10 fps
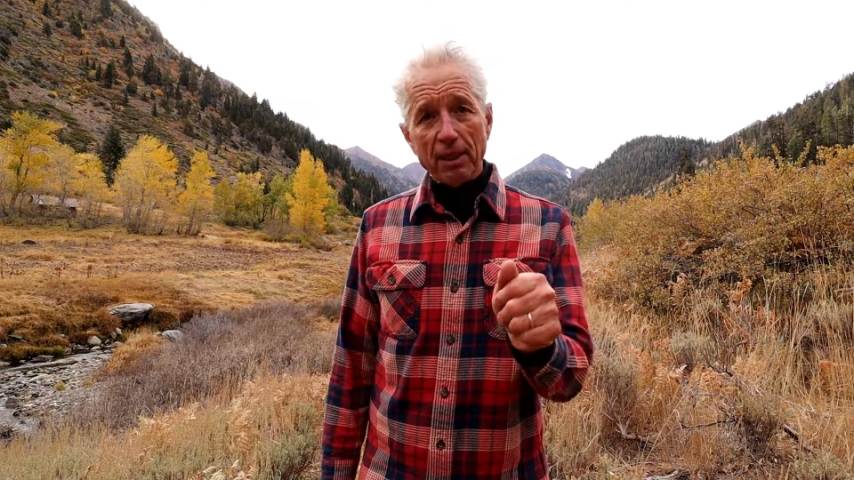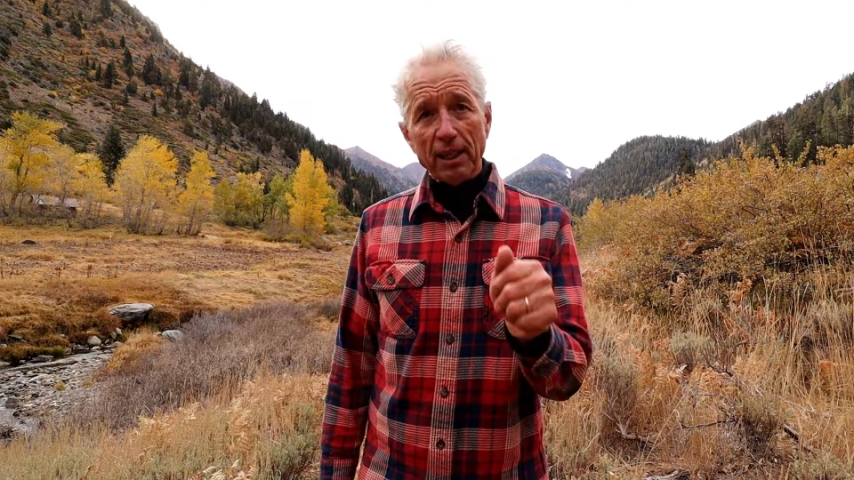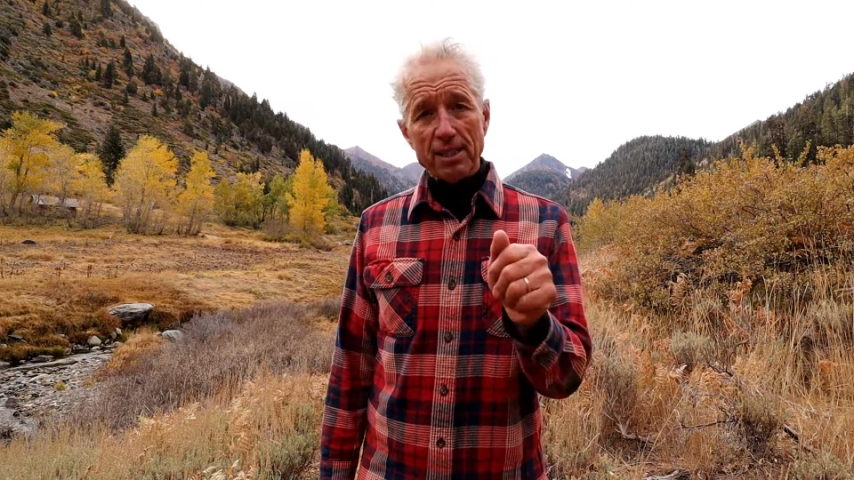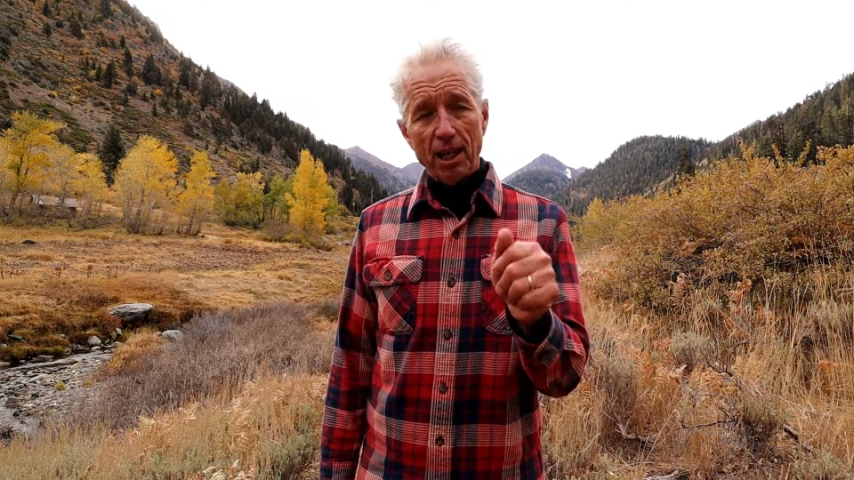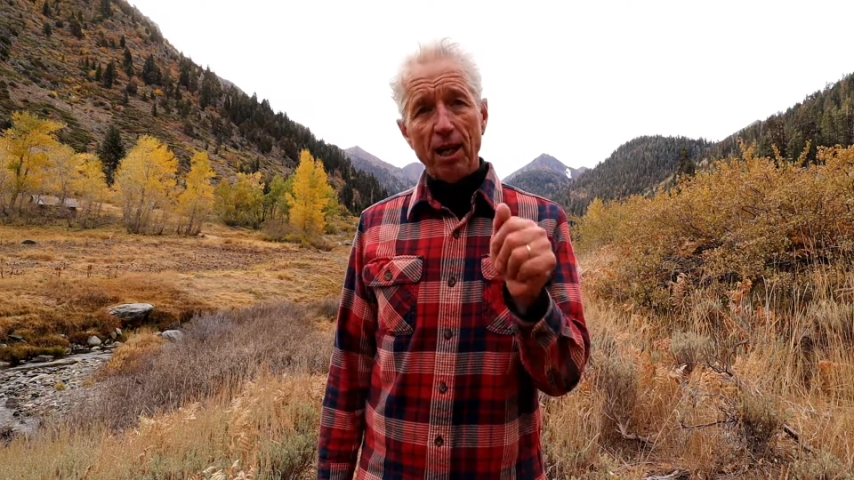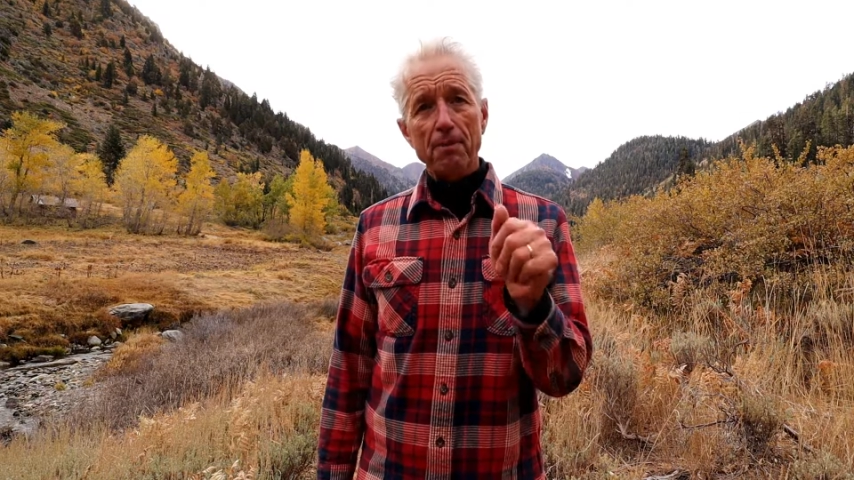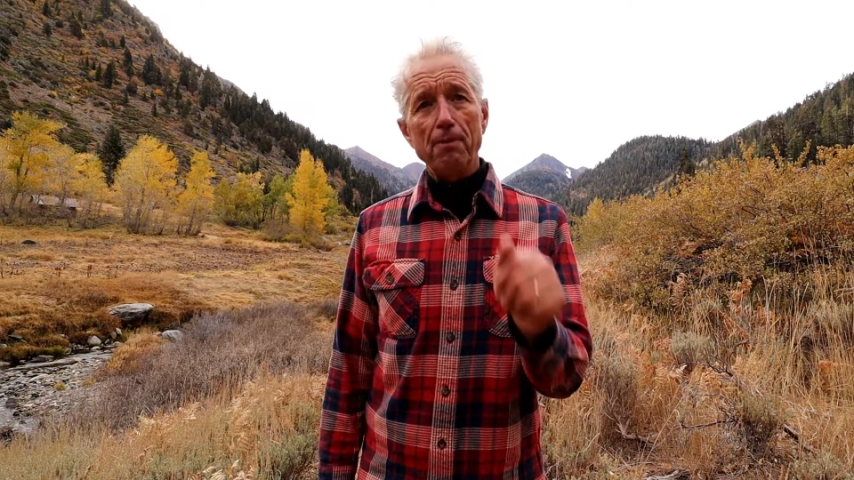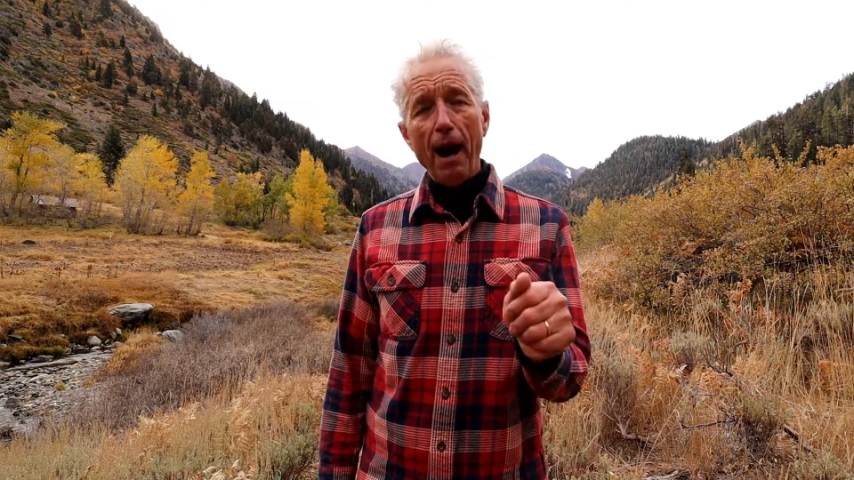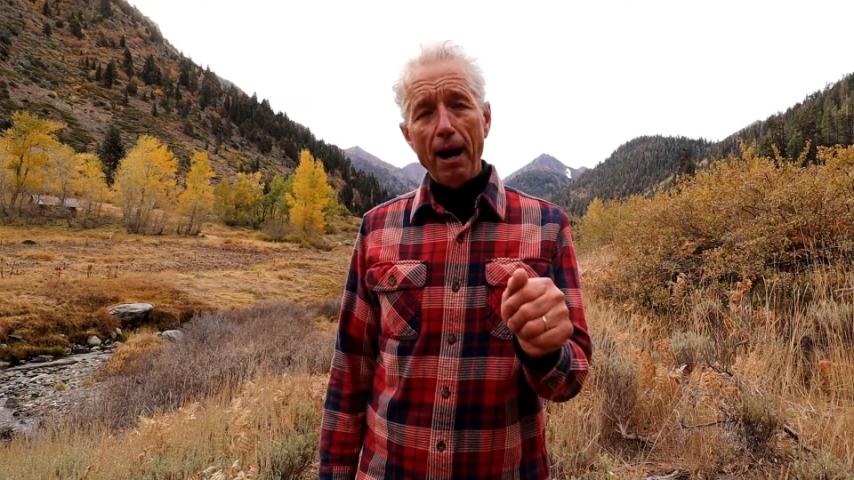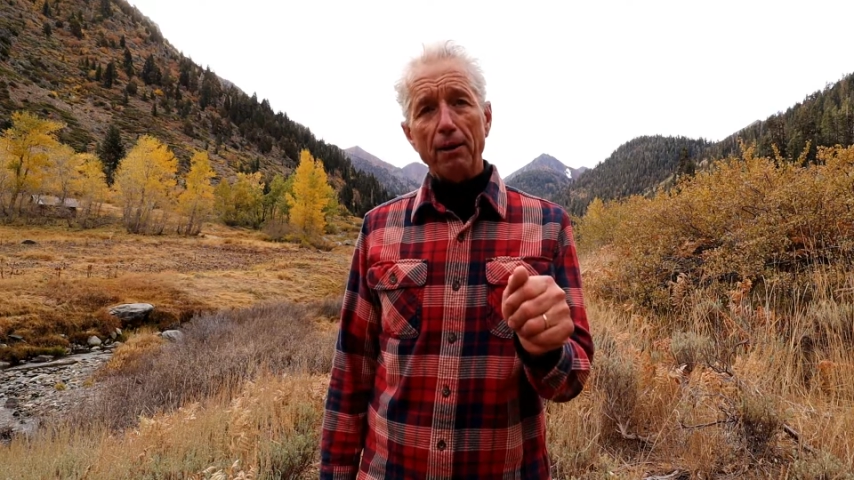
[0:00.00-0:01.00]
is all
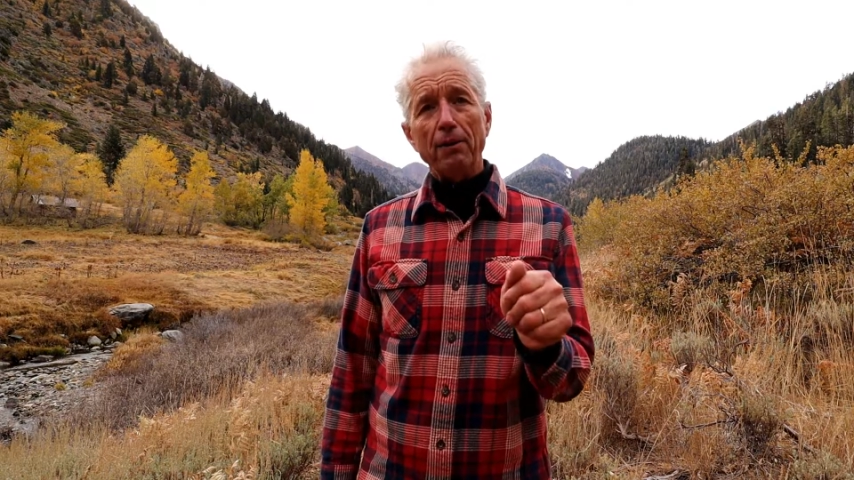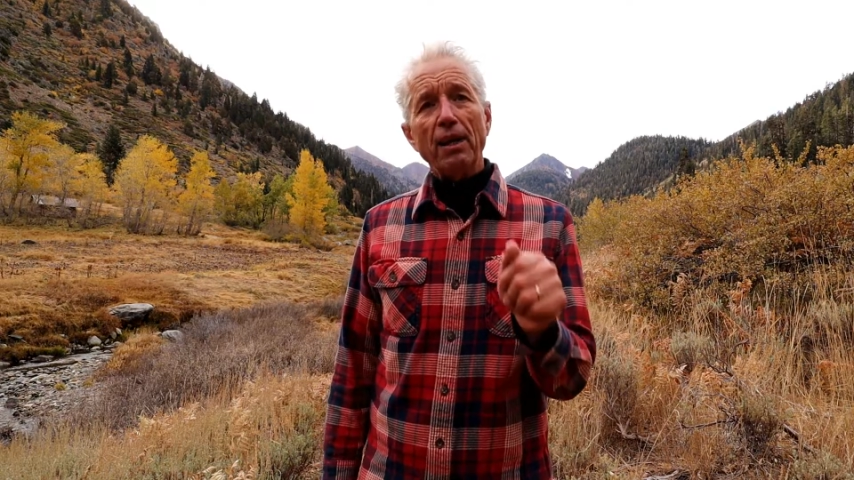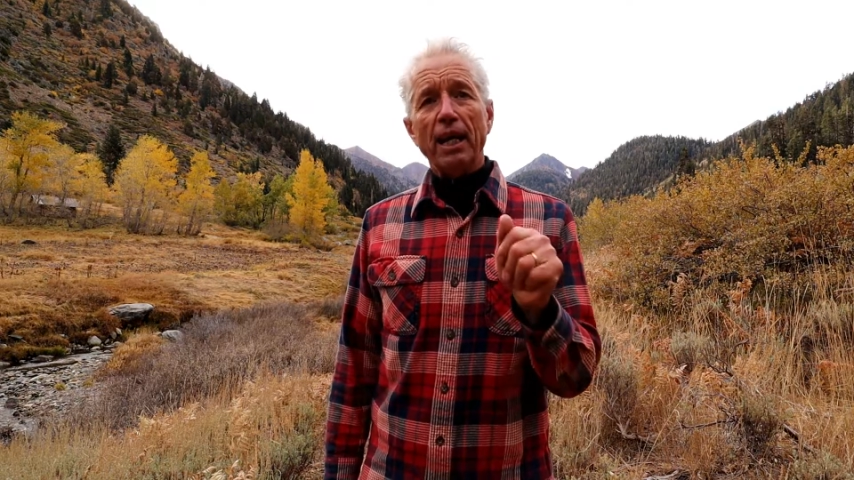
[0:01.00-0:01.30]
about.